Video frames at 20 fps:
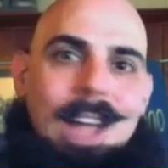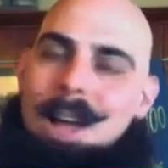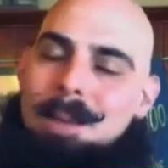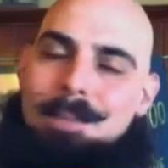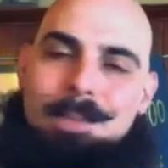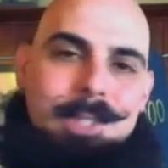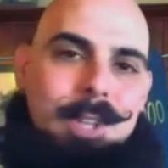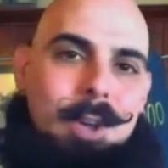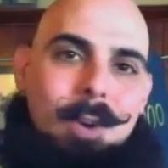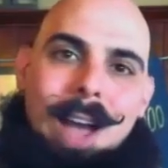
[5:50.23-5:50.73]

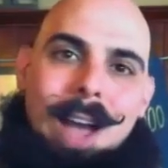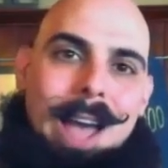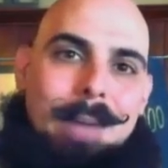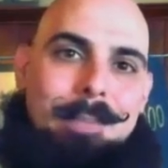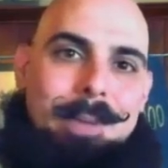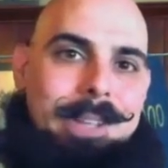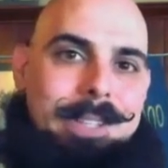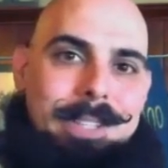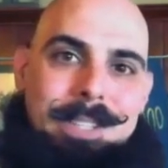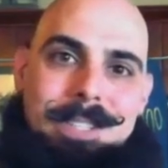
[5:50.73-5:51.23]
I'm so
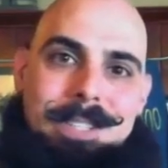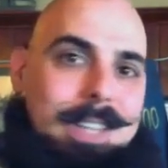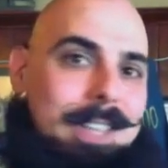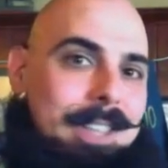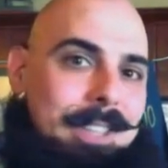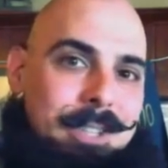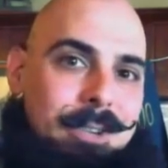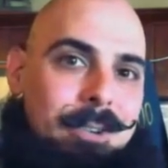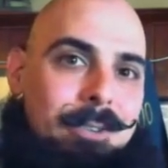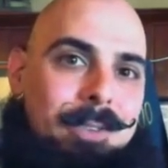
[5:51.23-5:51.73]
happy to see
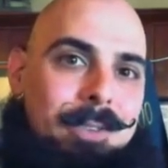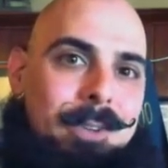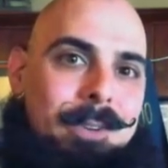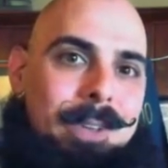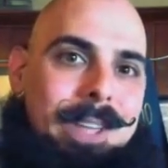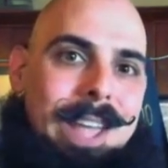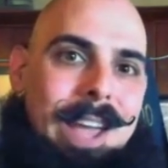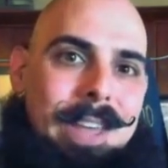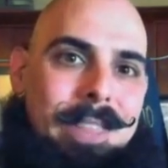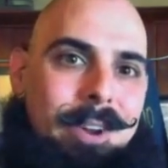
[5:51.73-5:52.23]
the two of you
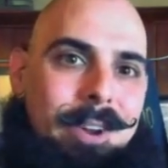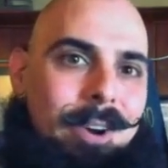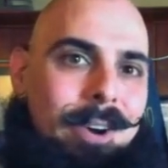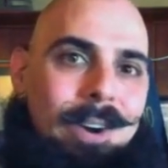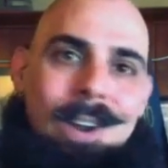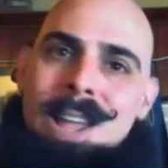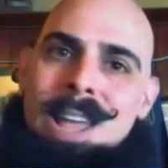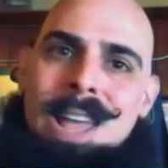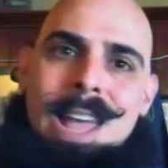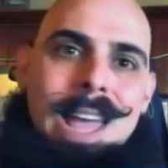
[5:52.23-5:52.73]
together
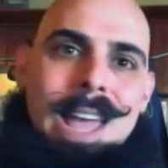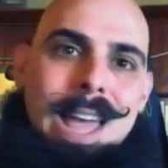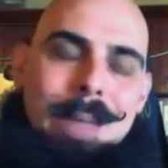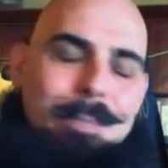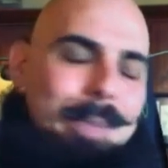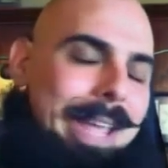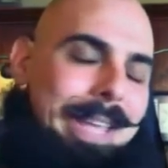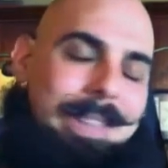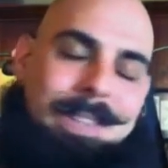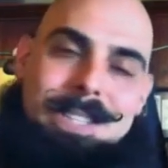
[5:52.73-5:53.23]

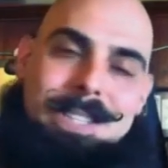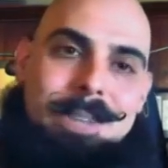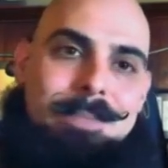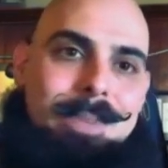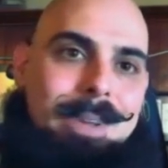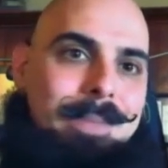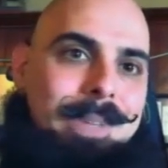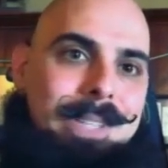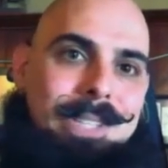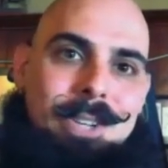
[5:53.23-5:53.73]
and making this
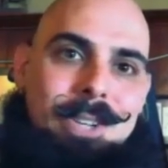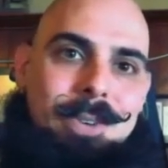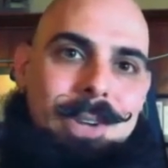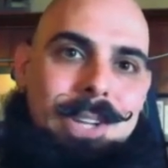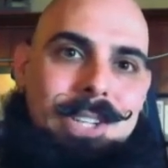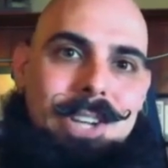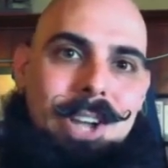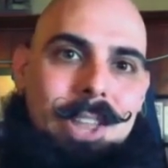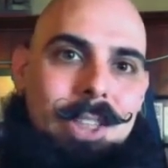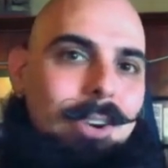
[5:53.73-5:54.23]
commitment to
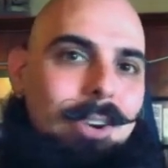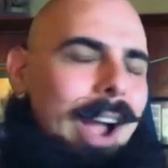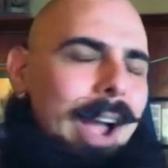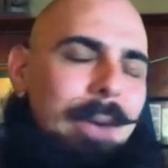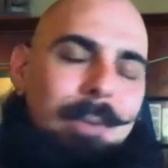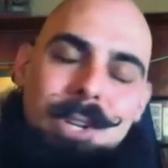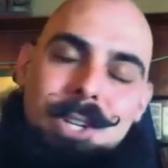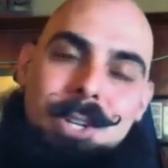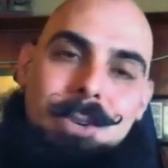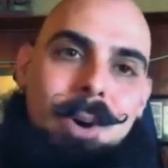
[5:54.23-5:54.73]
each other. I
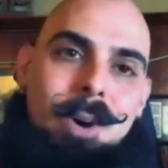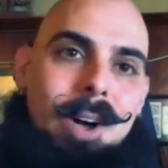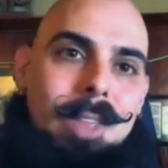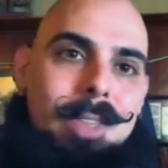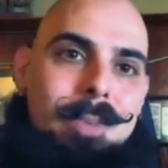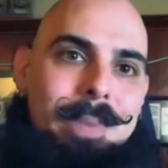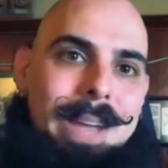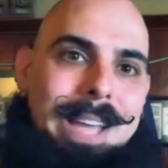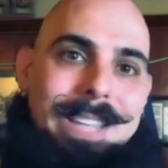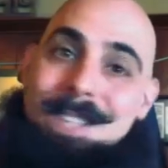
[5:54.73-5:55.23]
wish you all
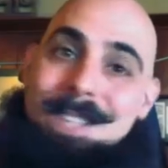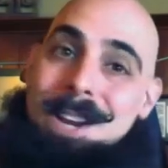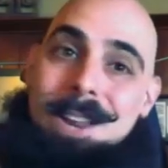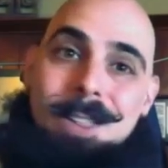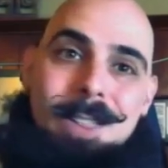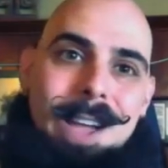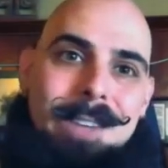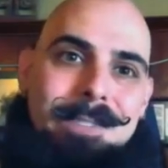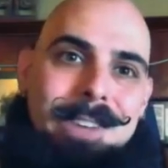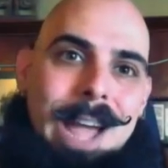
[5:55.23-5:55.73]
the best and a
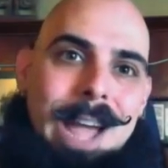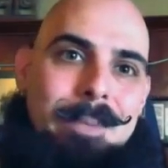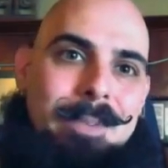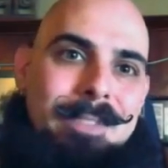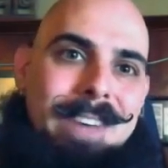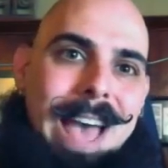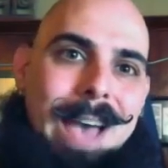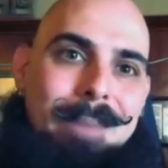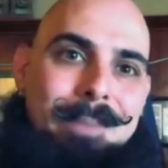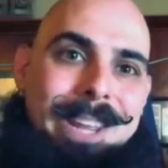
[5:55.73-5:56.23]
lifetime
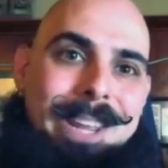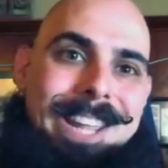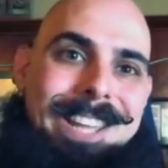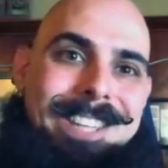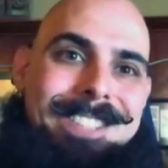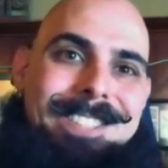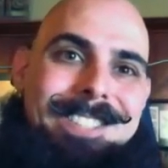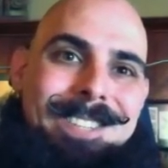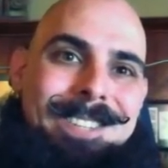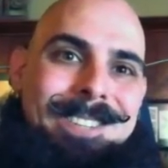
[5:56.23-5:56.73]
of
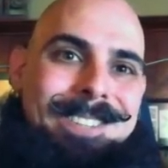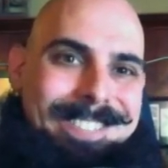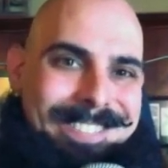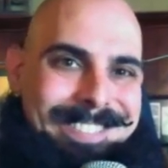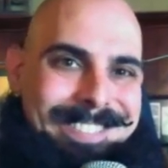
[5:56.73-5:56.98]
happiness.